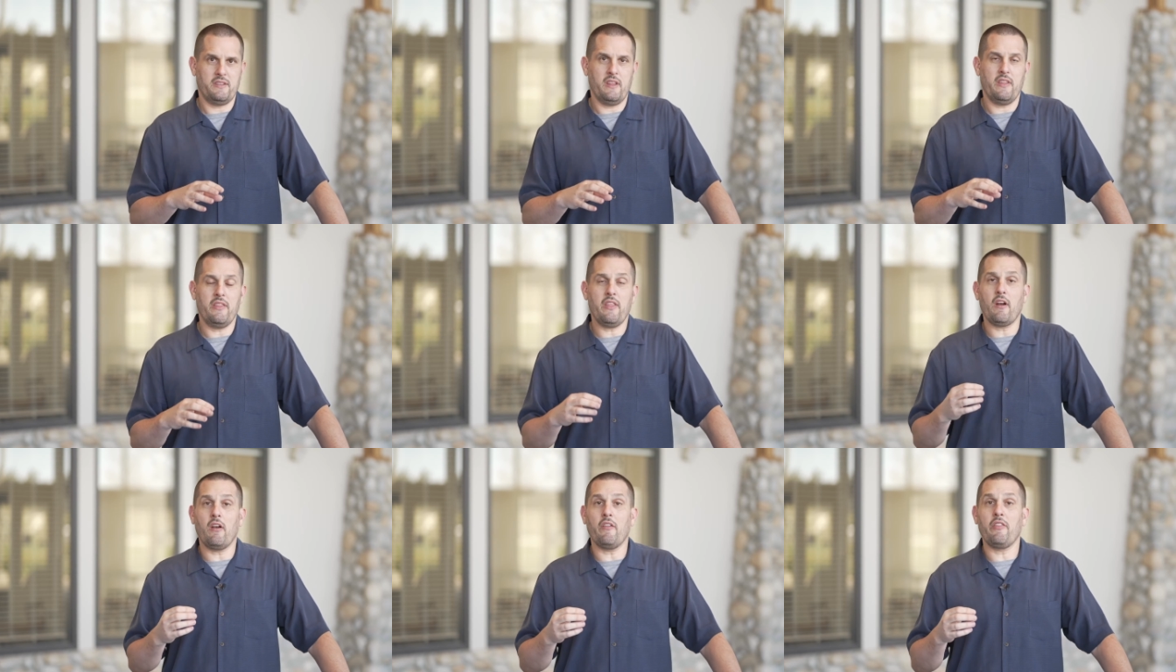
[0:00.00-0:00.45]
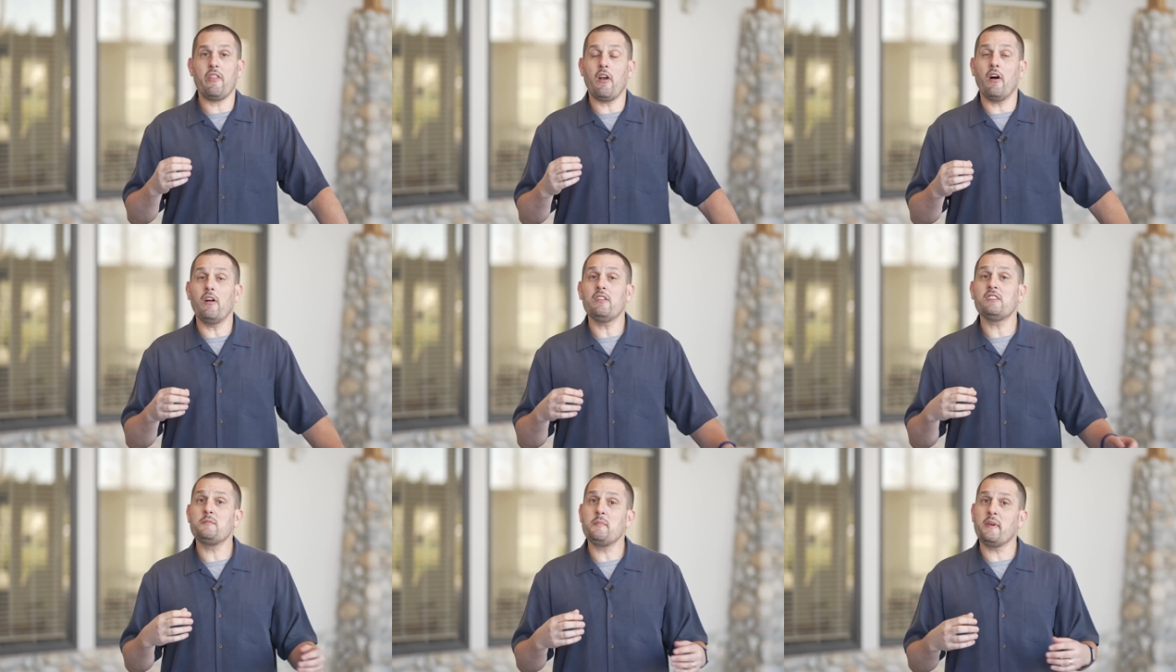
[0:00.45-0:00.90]
They're
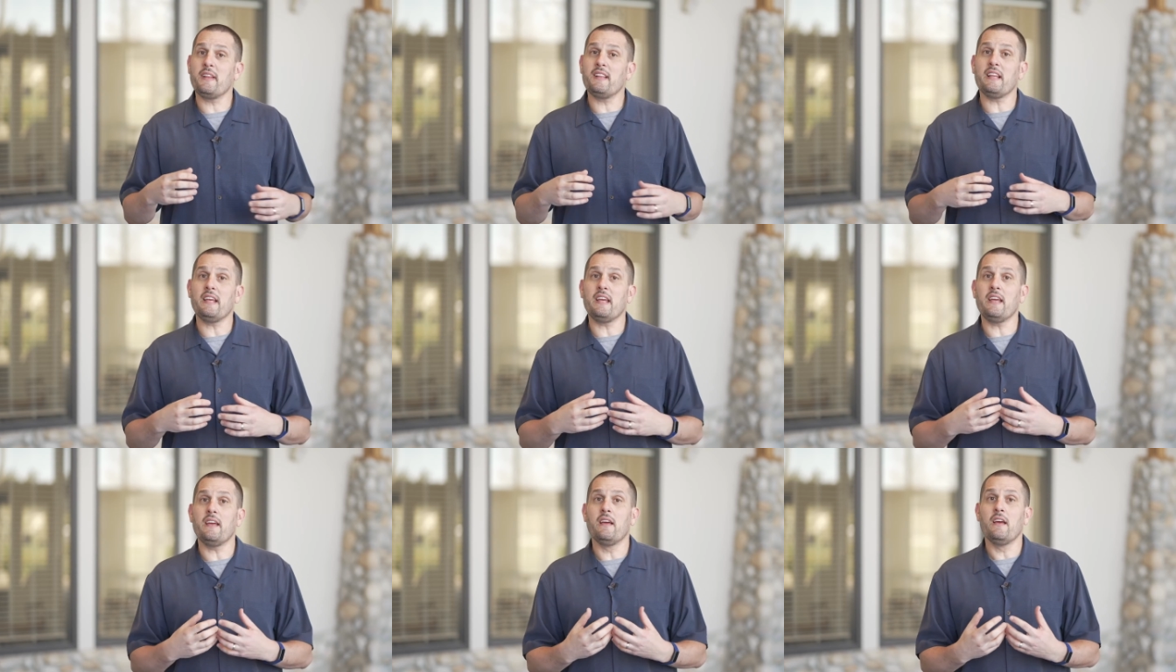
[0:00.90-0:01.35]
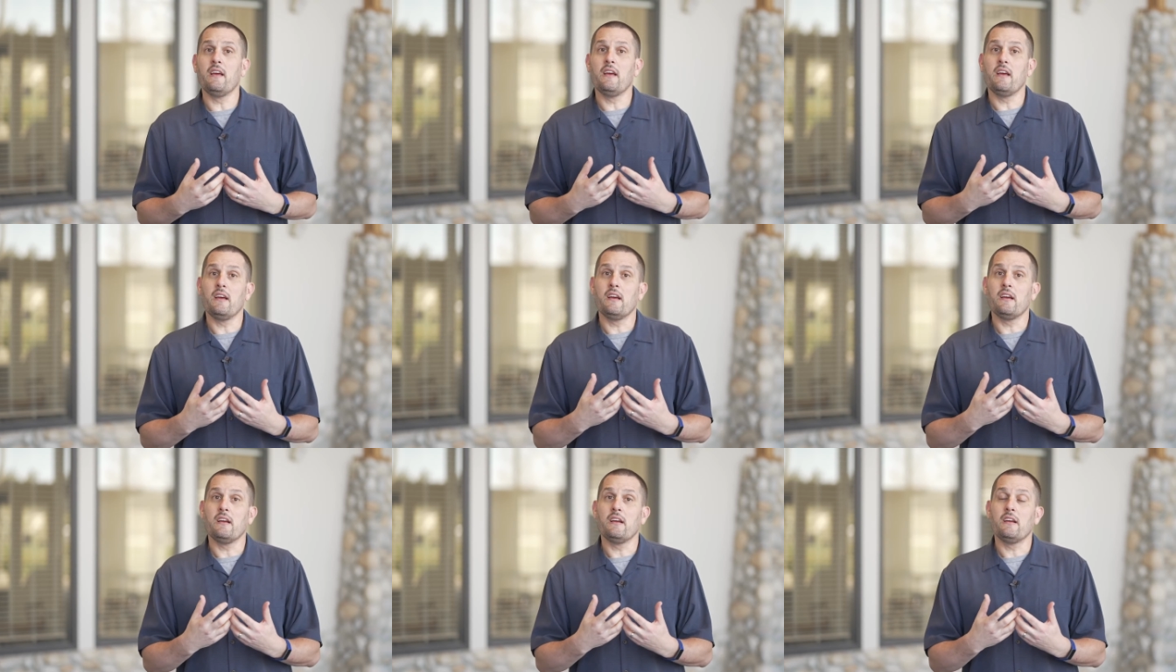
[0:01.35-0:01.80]
ultimately
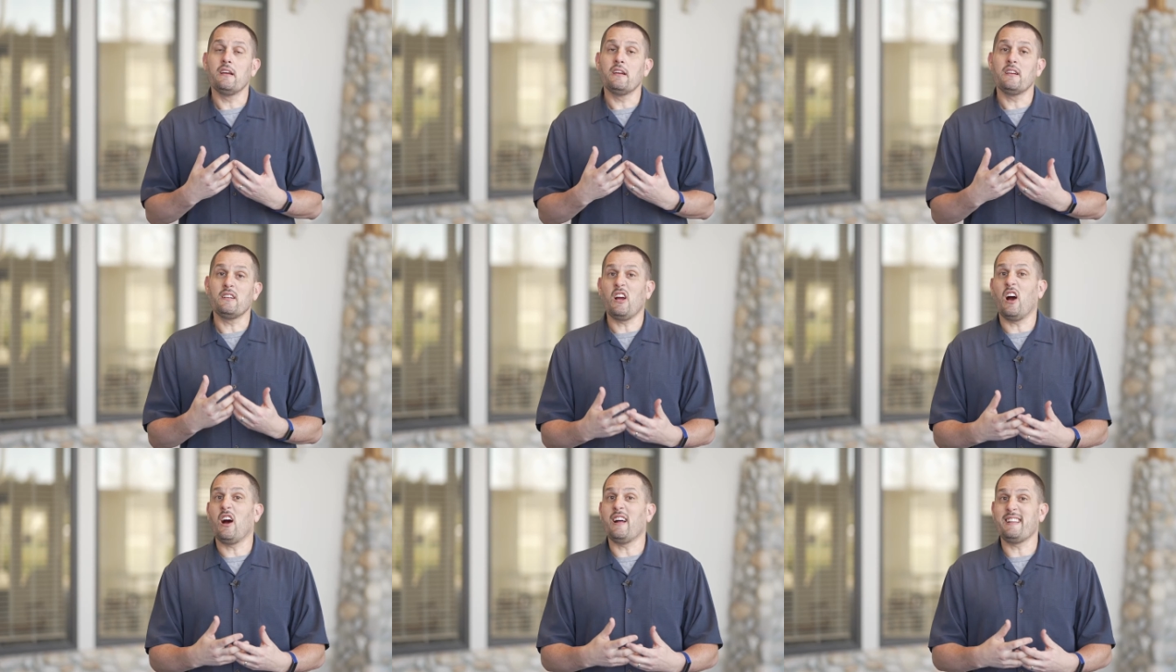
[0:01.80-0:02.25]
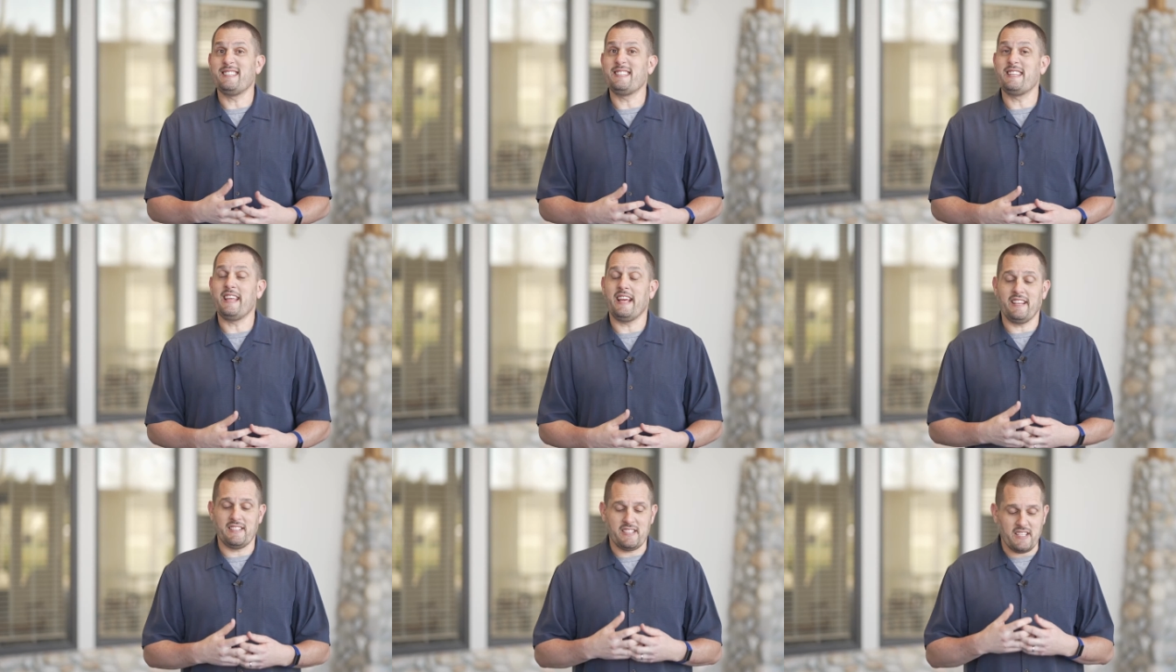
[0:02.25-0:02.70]
God's
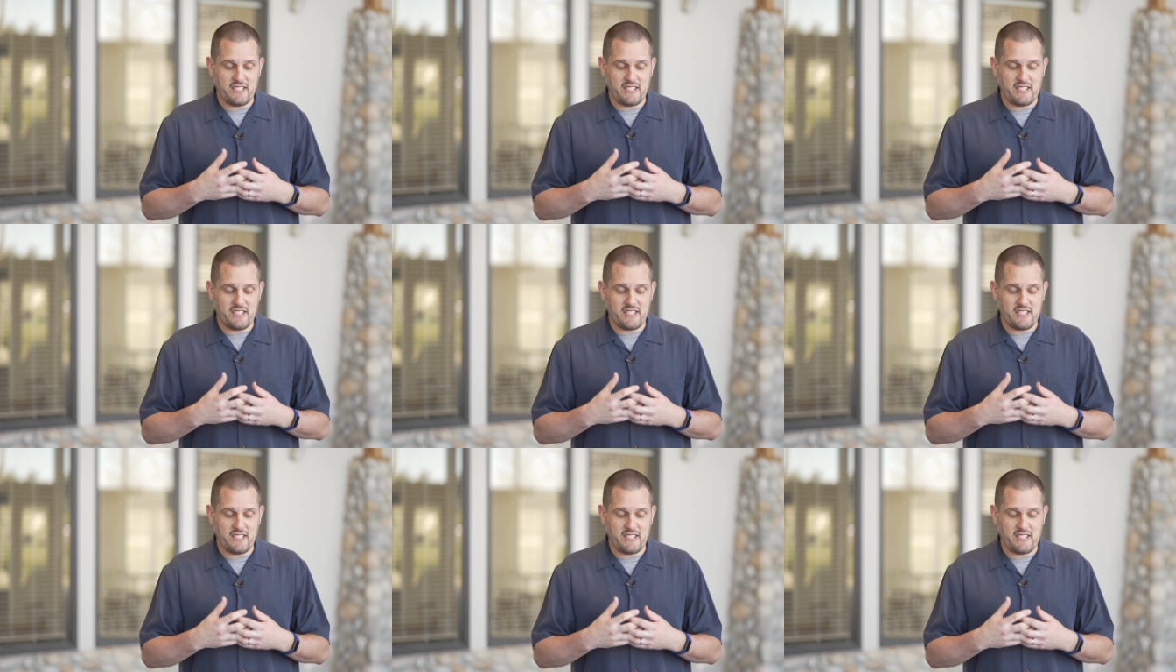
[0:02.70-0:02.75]
things.